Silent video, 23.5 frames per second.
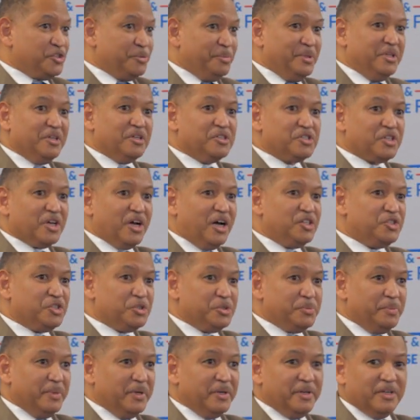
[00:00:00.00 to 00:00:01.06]
I mean, there's
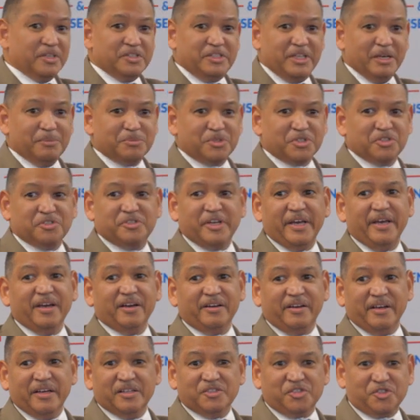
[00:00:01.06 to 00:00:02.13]
100 million attempts a day
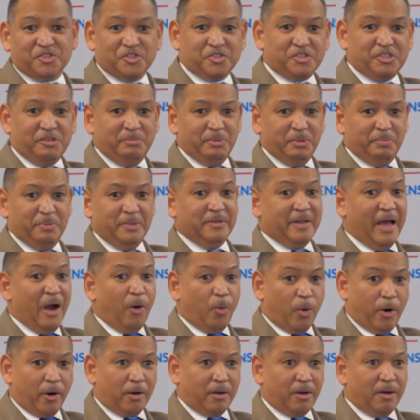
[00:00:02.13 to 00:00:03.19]
against the CBP
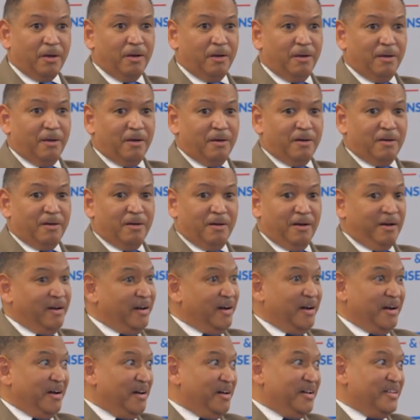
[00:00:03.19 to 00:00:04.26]
network.
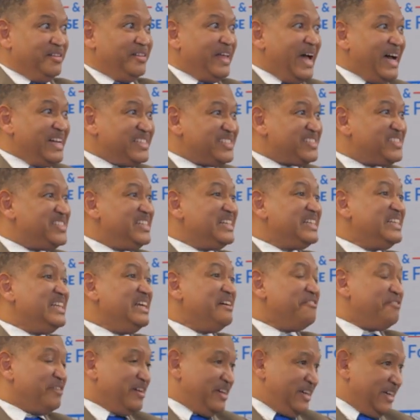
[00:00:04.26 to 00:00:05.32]
That's
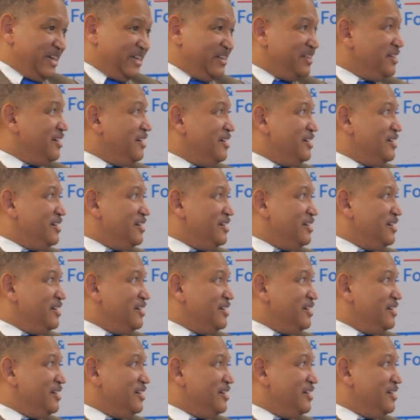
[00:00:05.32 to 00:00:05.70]
significant.